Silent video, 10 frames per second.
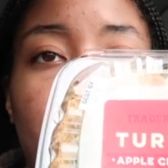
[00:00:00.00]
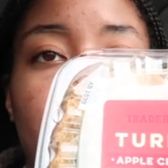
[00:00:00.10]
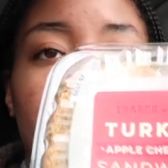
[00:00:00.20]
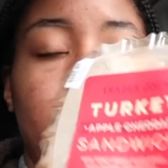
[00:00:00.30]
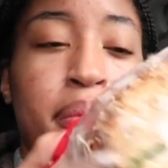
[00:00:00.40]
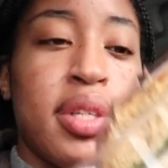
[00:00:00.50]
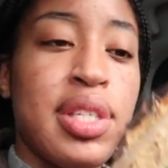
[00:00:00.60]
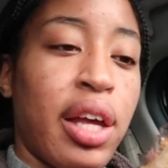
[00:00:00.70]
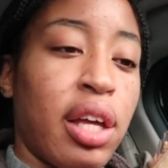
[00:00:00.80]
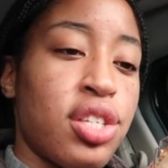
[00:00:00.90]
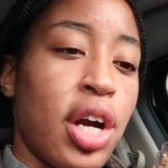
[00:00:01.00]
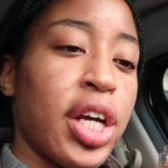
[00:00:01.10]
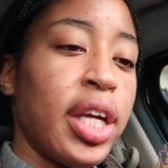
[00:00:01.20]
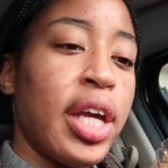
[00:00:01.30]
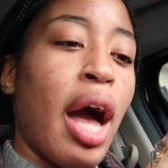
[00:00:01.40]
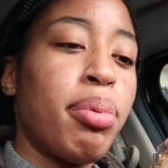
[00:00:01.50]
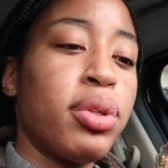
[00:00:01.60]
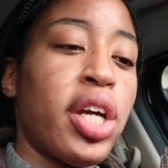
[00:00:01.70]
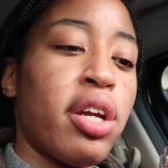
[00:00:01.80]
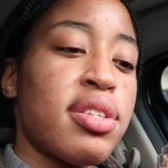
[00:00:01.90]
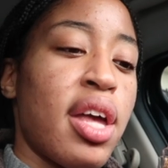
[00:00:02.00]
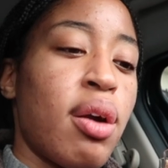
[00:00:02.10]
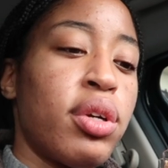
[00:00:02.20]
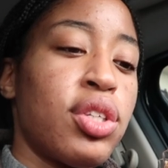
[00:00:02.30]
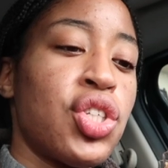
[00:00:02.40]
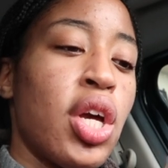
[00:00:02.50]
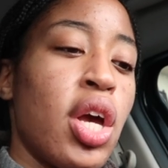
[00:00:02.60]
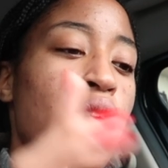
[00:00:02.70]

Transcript: It's like a turkey apple cheddar sandwich.